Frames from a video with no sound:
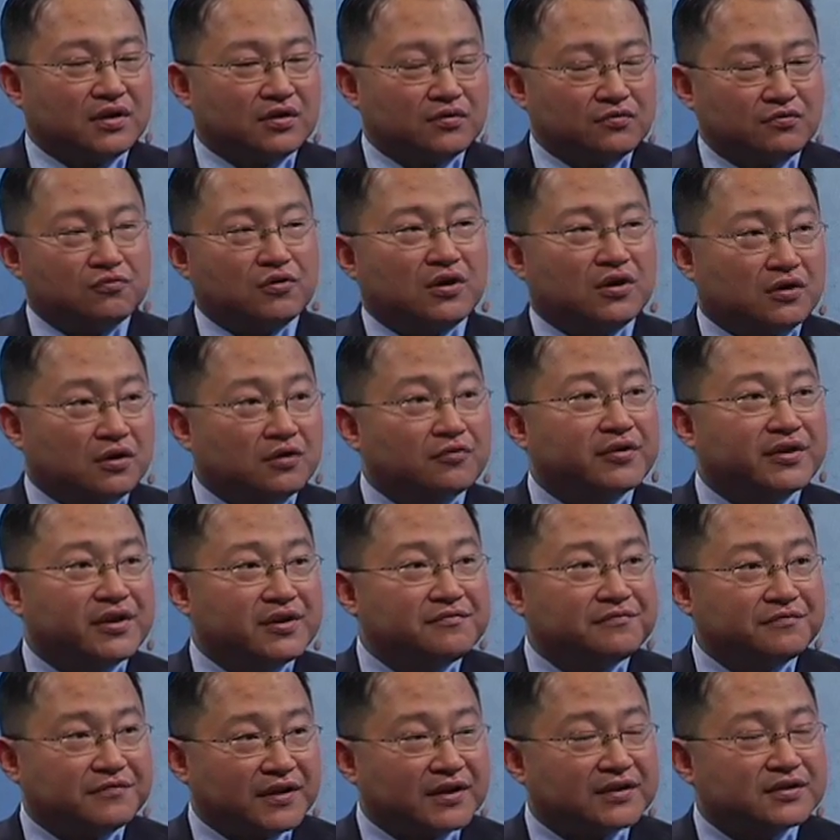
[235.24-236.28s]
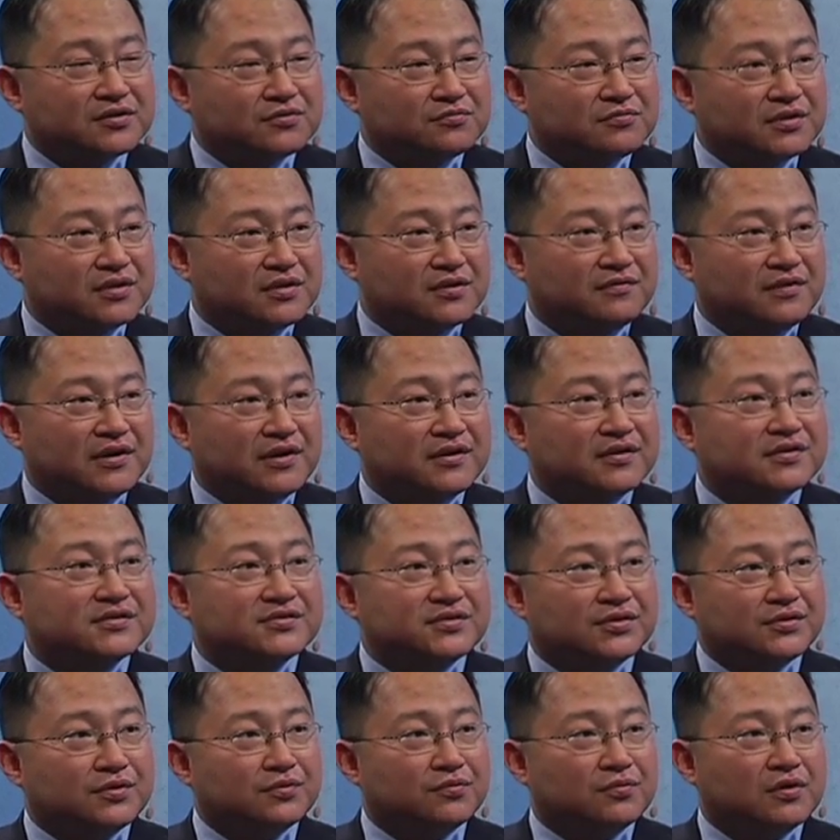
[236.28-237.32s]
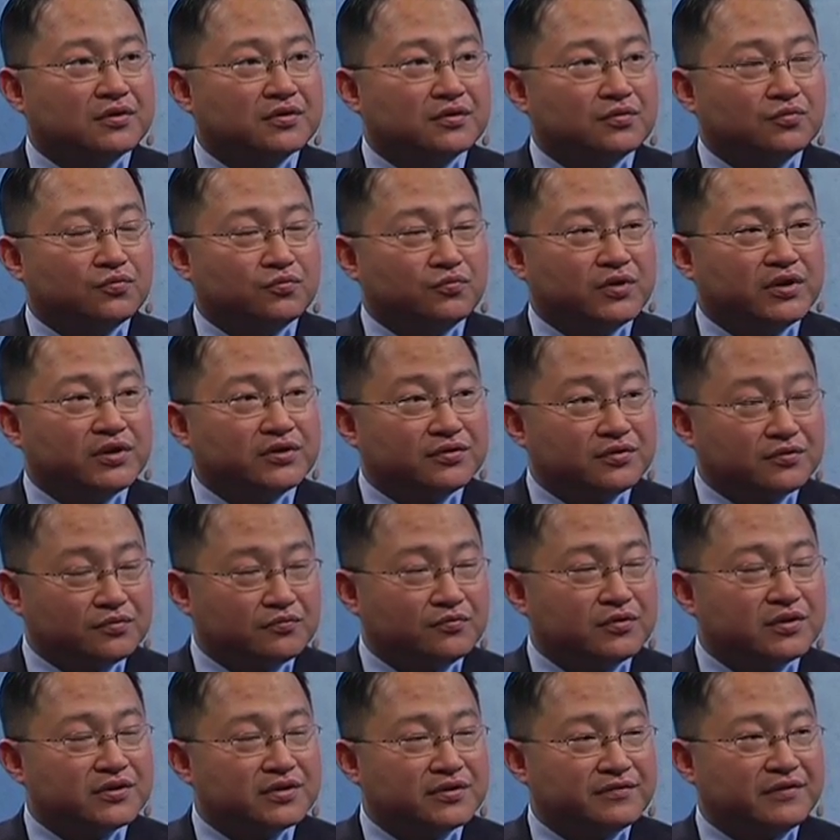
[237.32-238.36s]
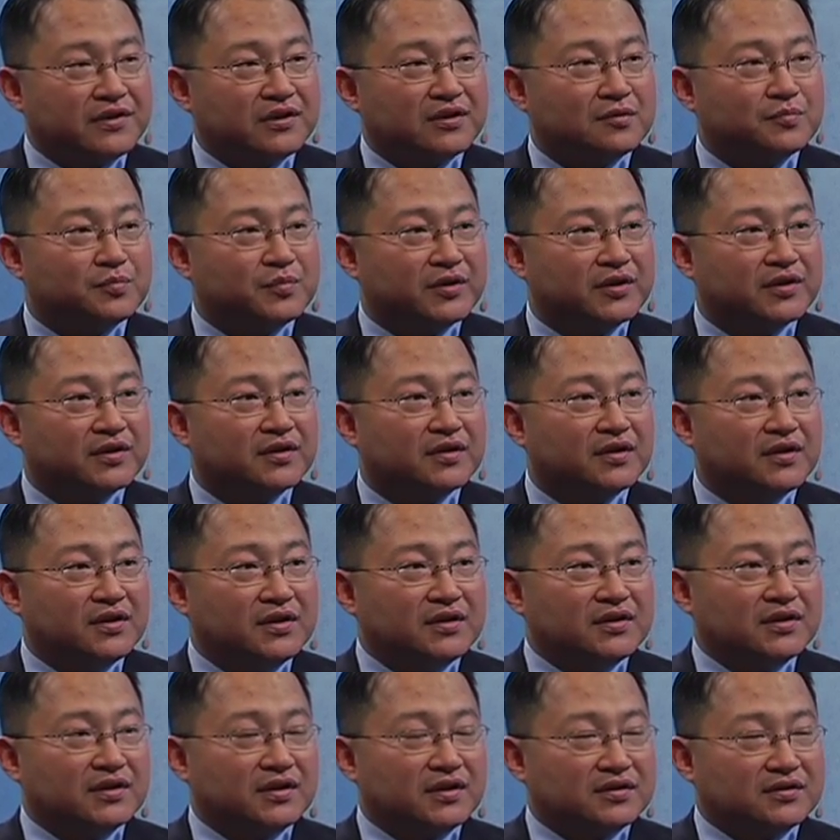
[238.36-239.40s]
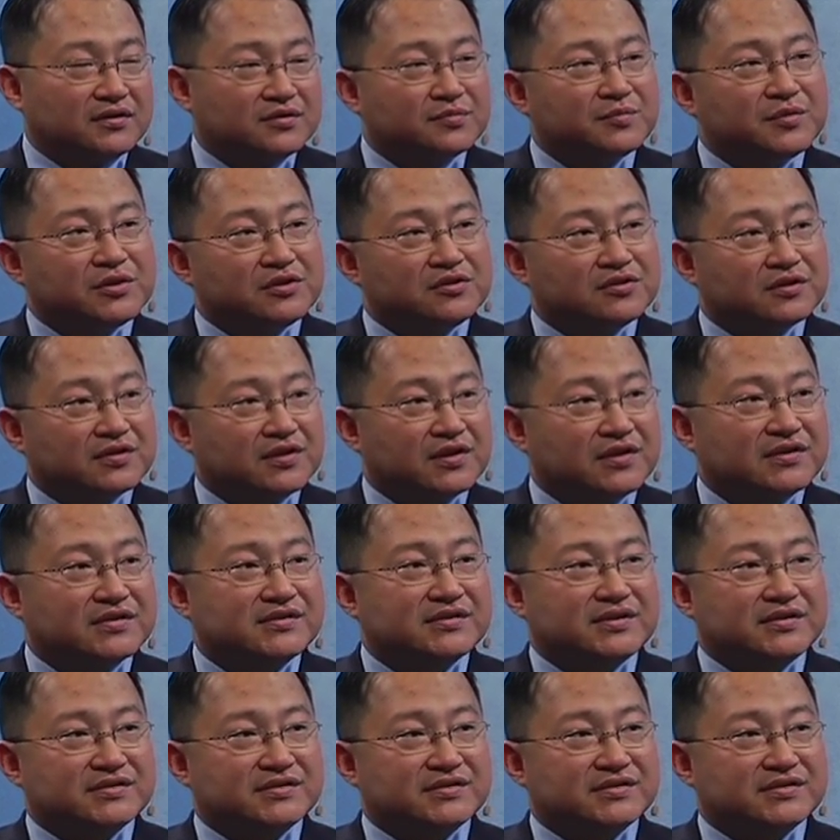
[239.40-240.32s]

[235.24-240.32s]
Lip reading: who are already infected with the virus. So what we're developing, it could be looked at as a